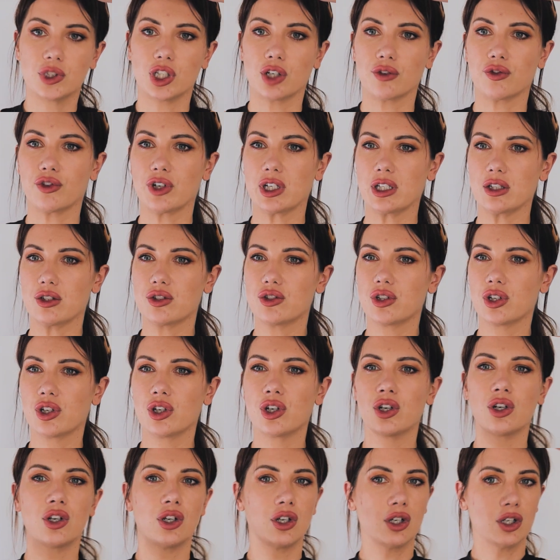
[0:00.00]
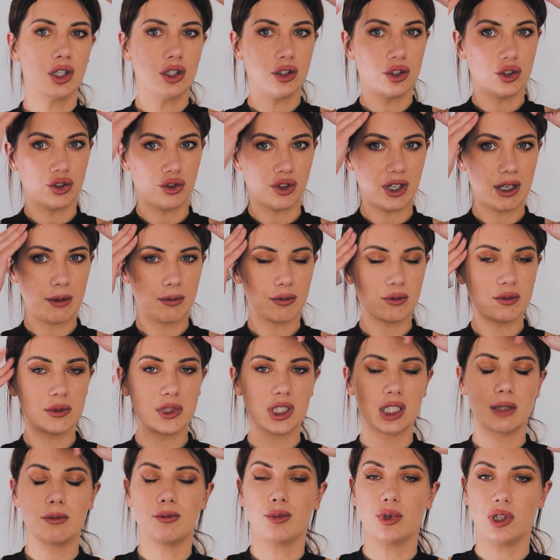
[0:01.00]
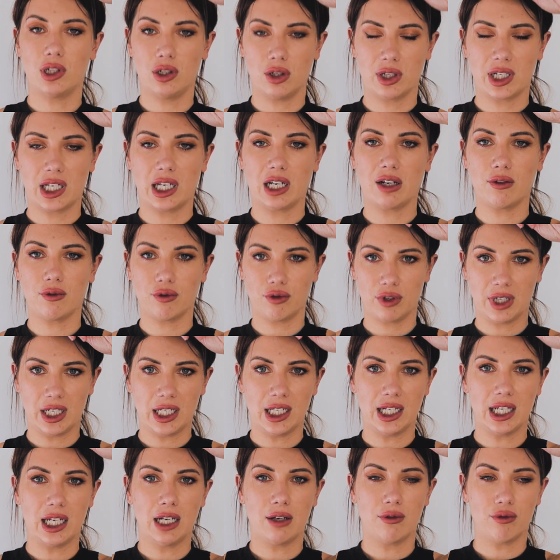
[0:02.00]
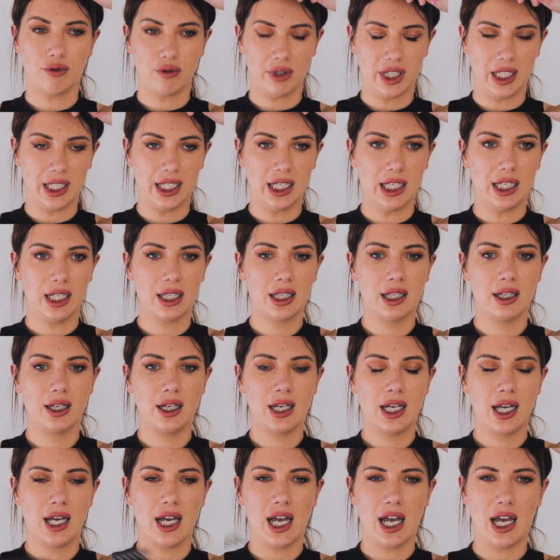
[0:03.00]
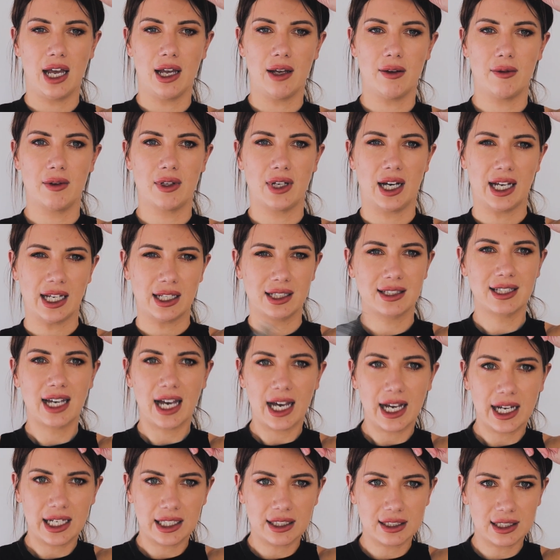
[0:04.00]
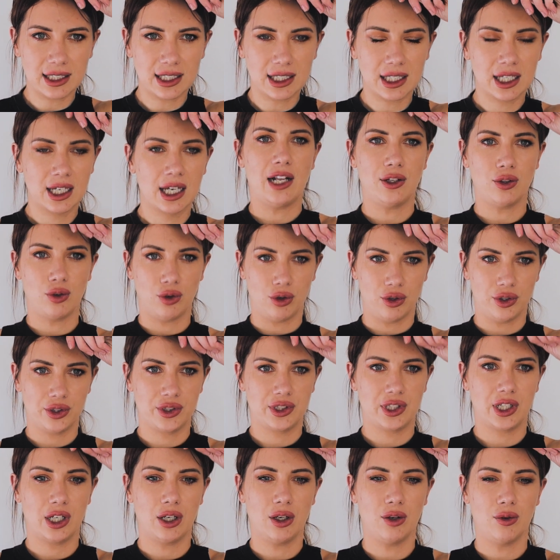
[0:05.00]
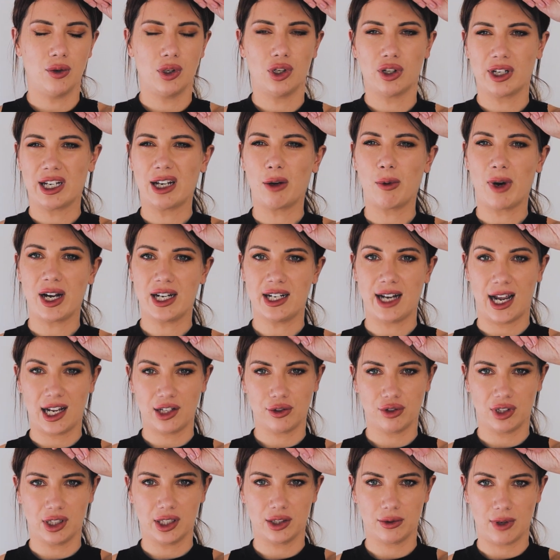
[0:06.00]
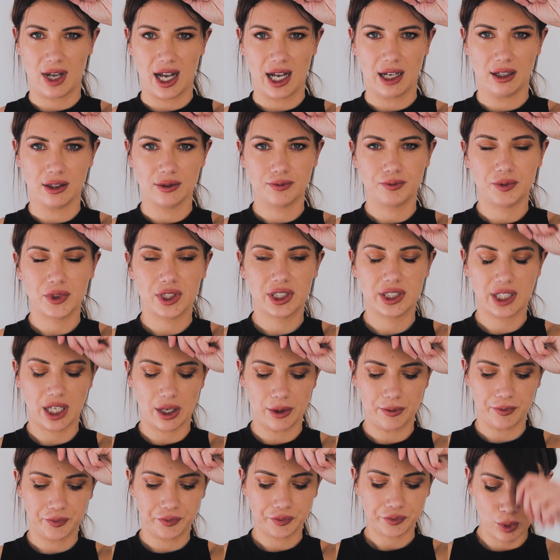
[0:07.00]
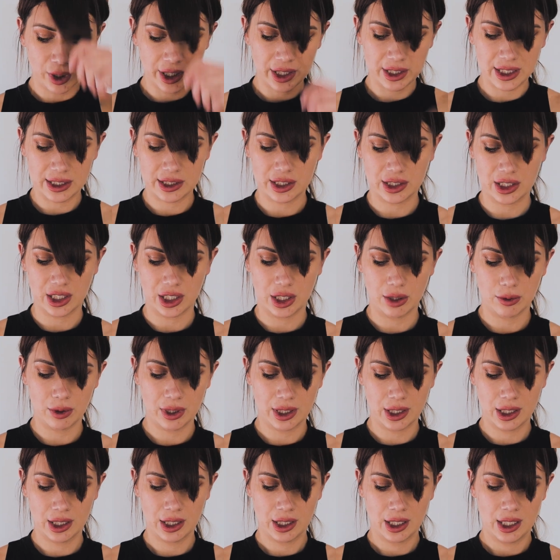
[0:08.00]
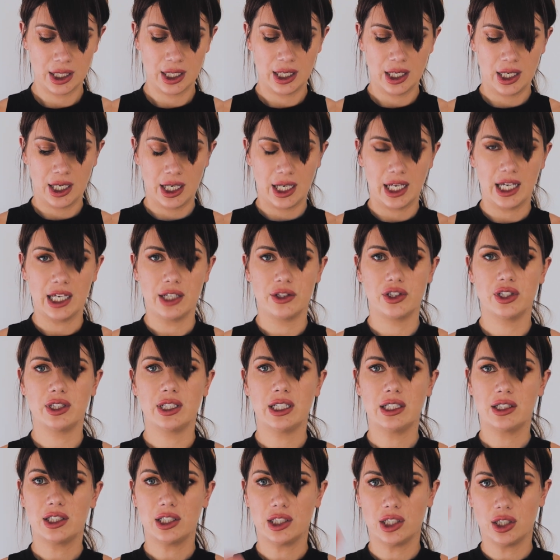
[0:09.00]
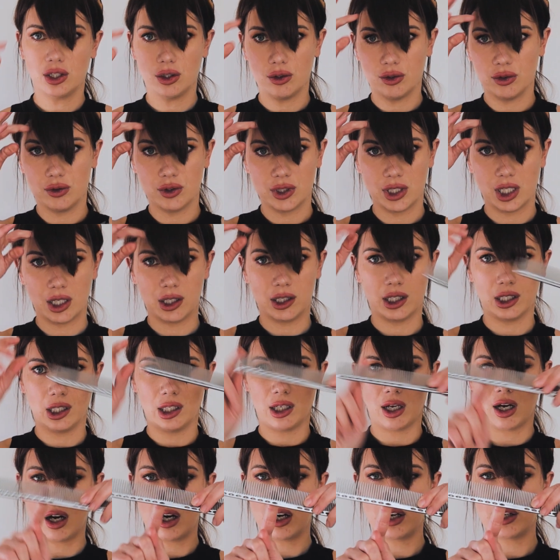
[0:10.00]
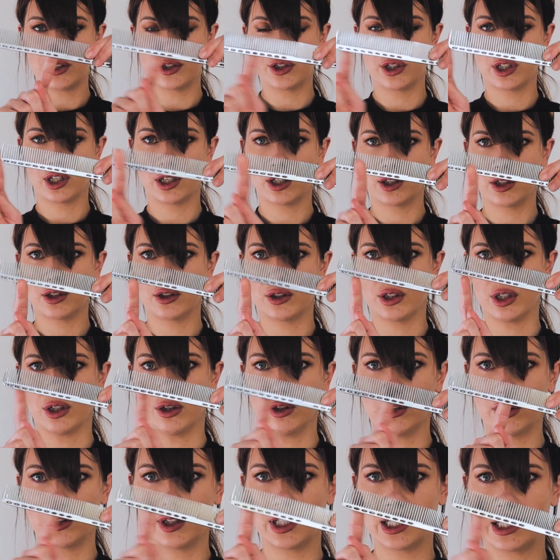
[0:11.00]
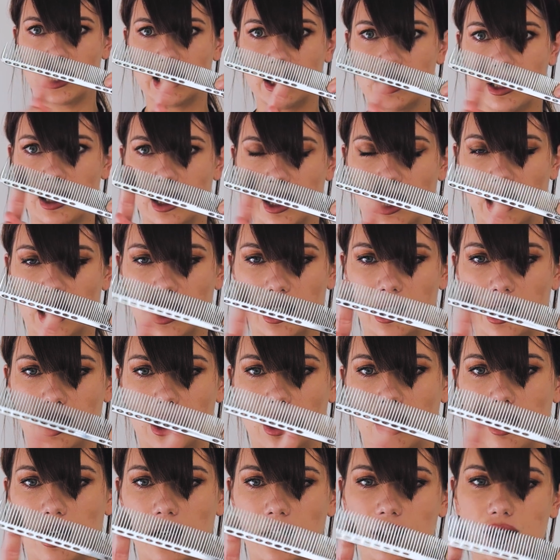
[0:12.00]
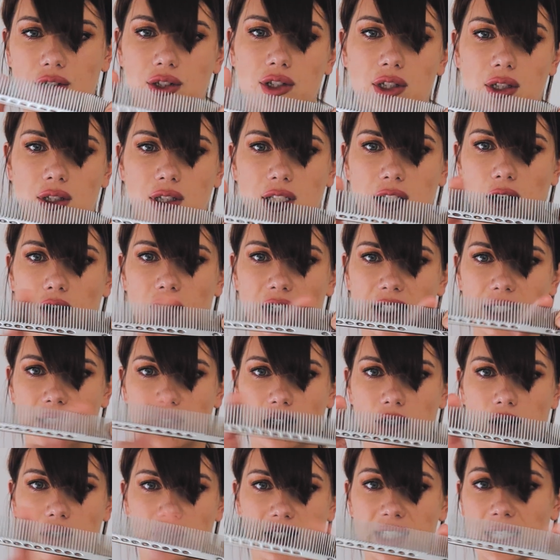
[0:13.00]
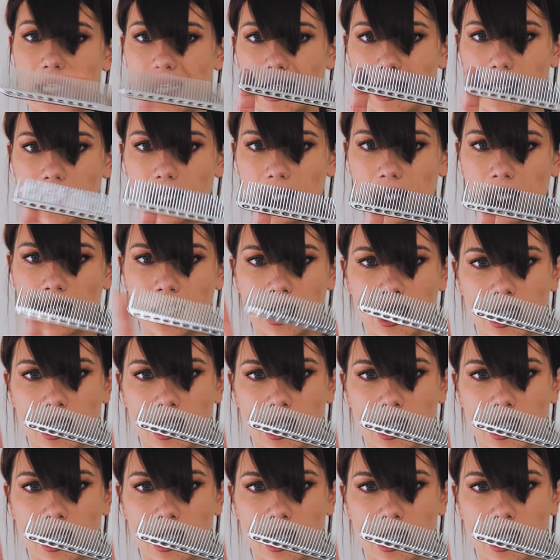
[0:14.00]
your fringe trimmed, but looking really, really like tidy, and also looking quite natural as well. So what you need to do is you need to use the large tooth. This is the large, all these are called teeth.